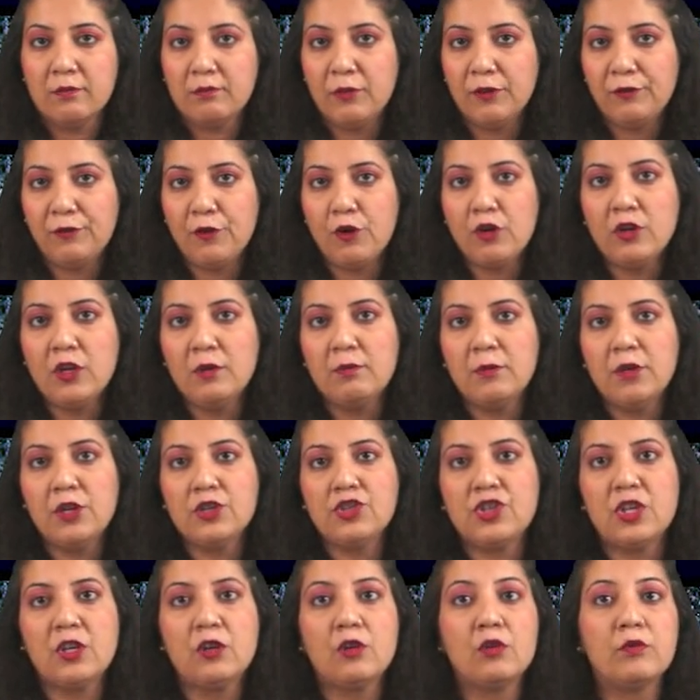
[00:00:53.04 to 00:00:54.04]
before
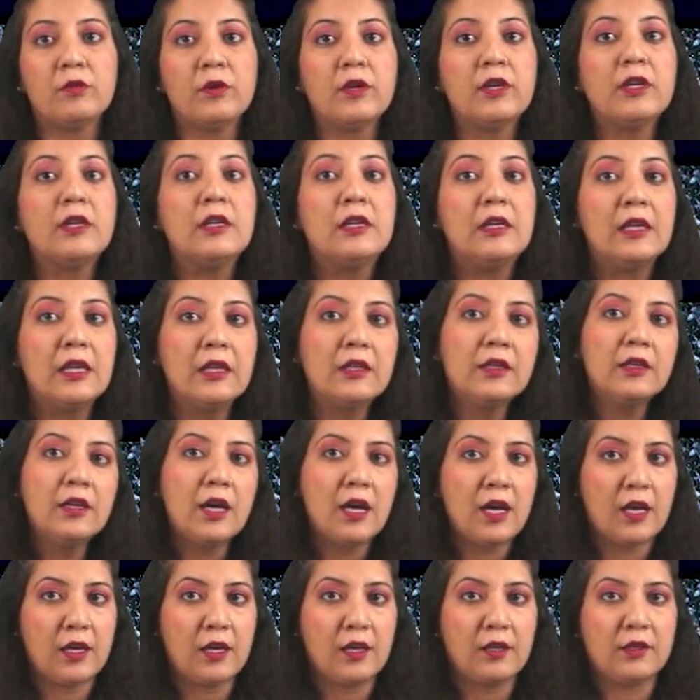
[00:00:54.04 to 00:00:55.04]
emerging over
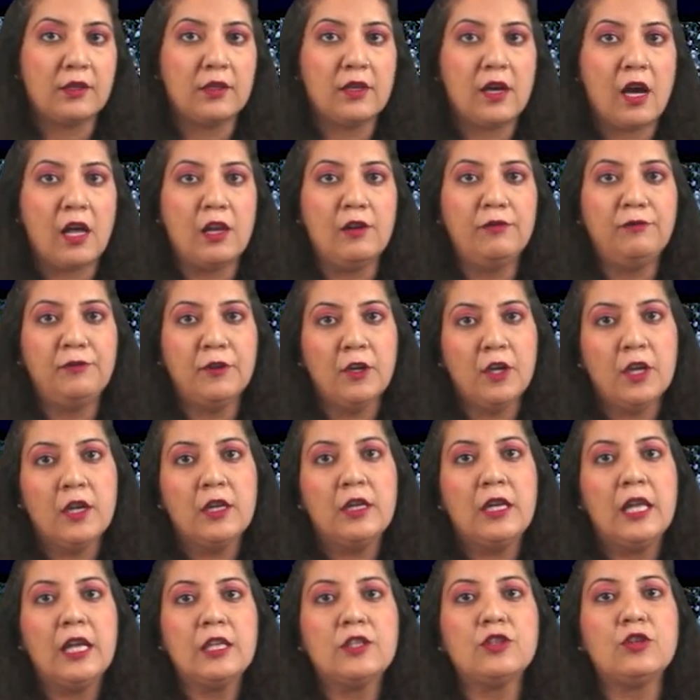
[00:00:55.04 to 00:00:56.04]
Lingayen Gulf
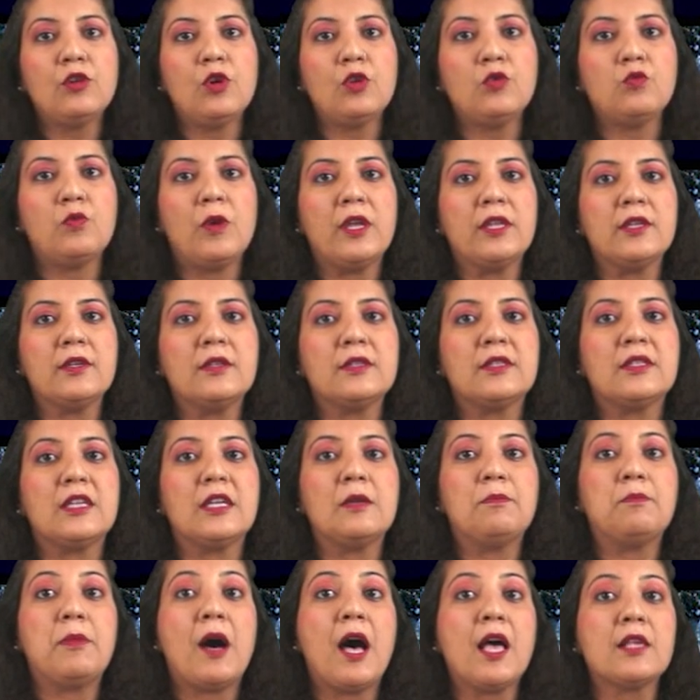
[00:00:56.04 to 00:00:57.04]
later on
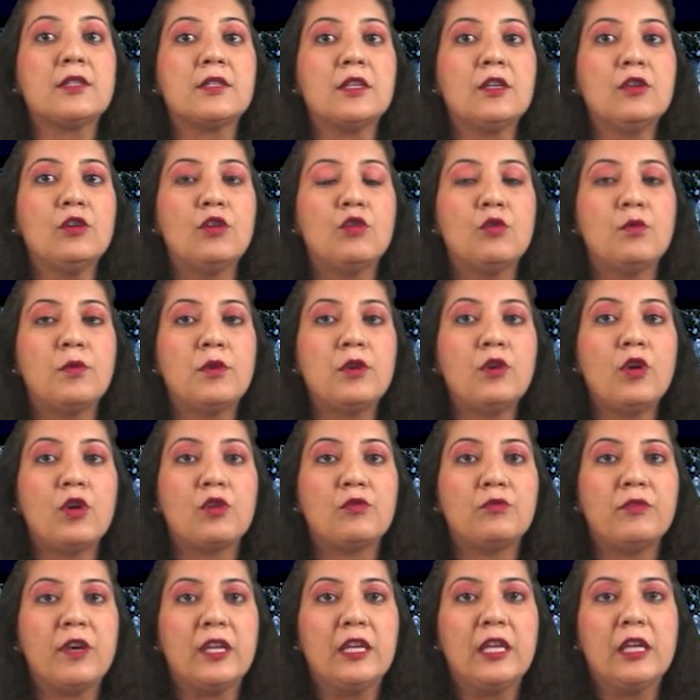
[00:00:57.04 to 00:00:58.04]
Wednesday, passing over
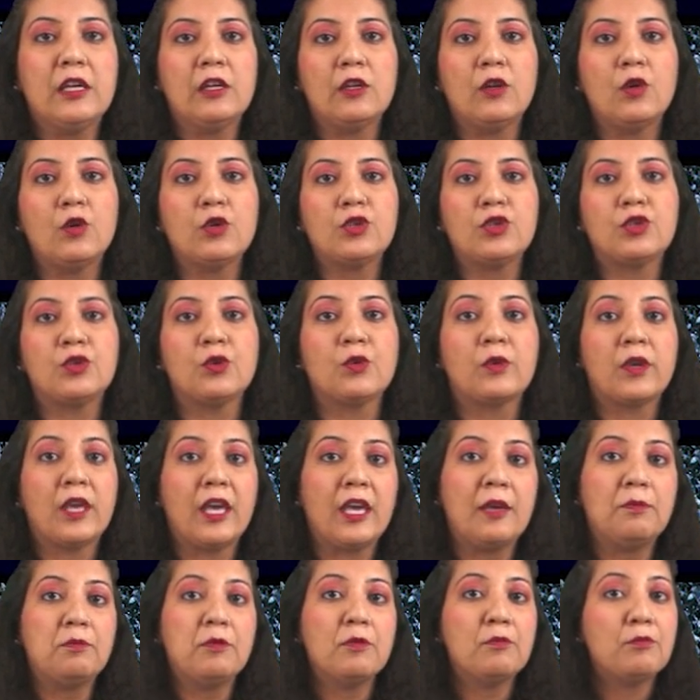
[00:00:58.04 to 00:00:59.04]
or very close to
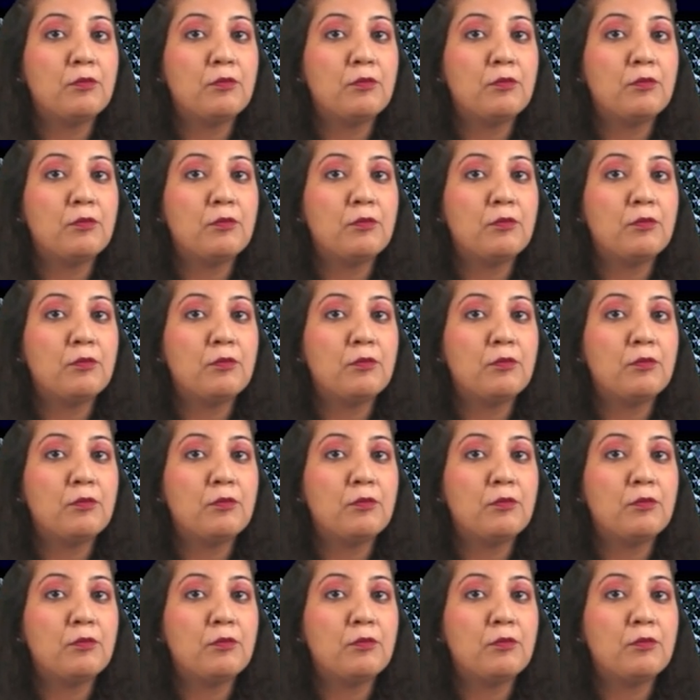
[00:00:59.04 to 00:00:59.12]
Cape